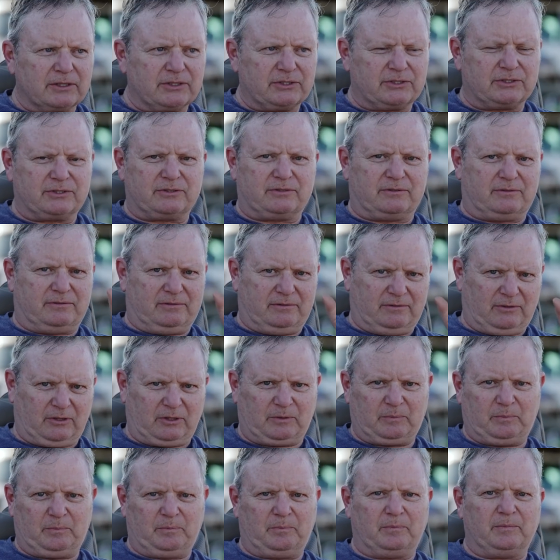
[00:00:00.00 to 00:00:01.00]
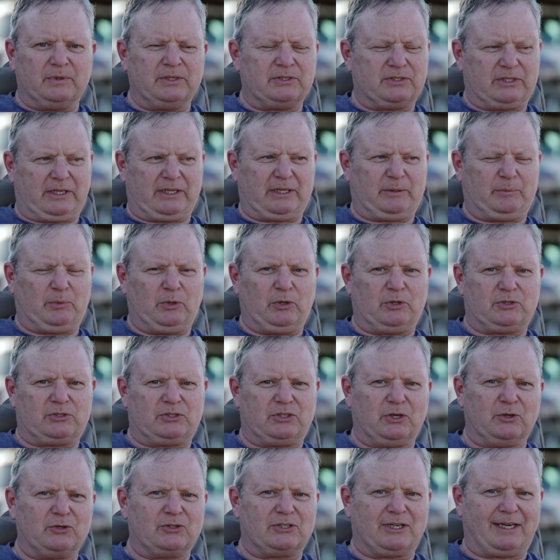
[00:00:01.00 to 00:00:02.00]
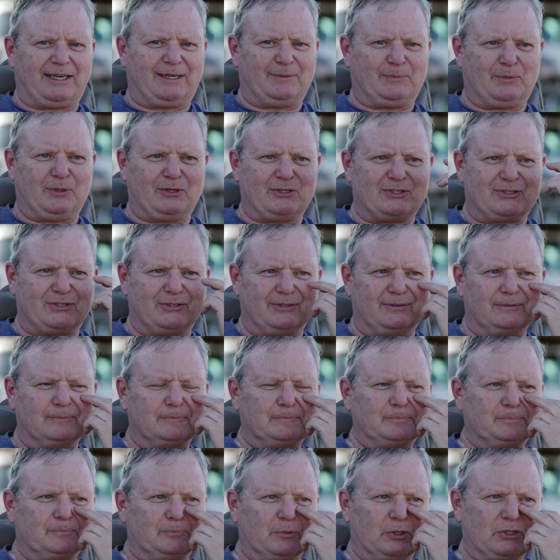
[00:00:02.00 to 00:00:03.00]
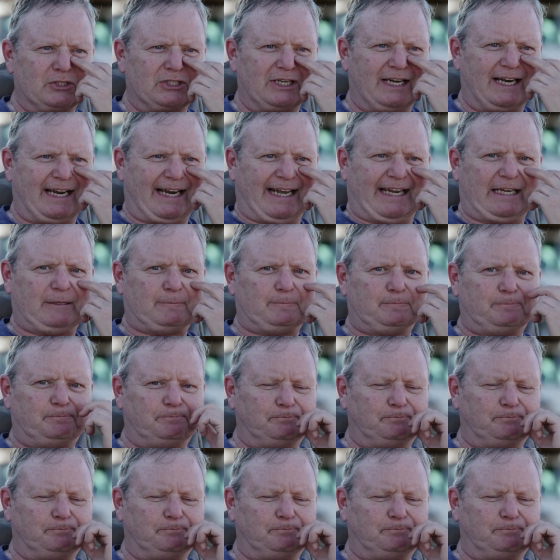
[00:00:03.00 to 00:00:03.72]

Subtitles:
It's nothing personal. Don't take it personally.